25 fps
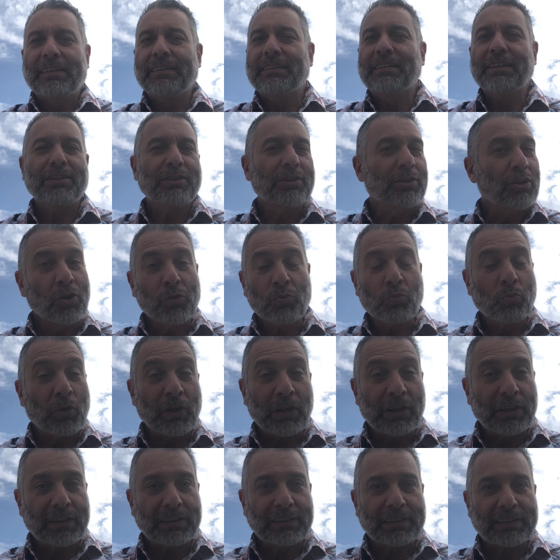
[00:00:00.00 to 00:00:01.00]
did not
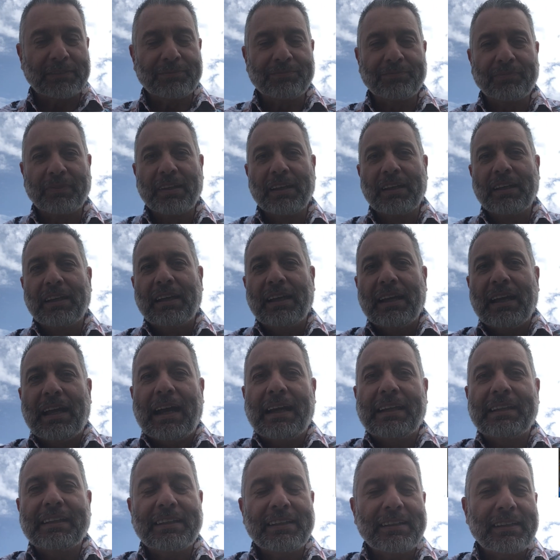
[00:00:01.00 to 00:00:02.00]
work.
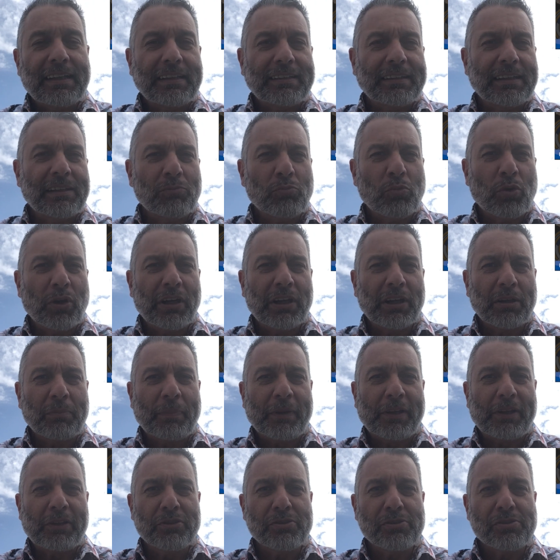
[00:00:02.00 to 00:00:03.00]
And it didn't work
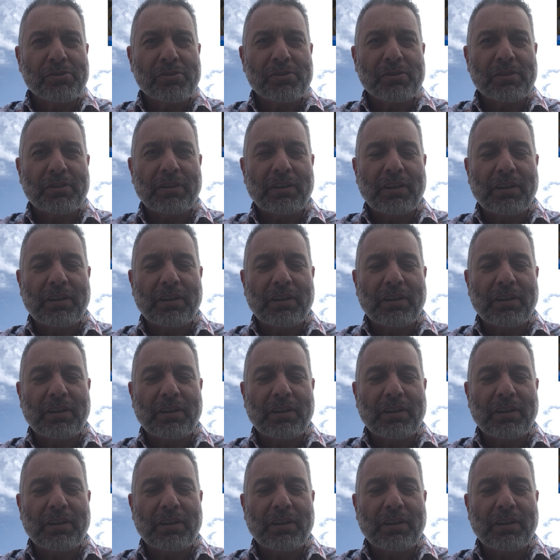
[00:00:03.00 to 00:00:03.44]
because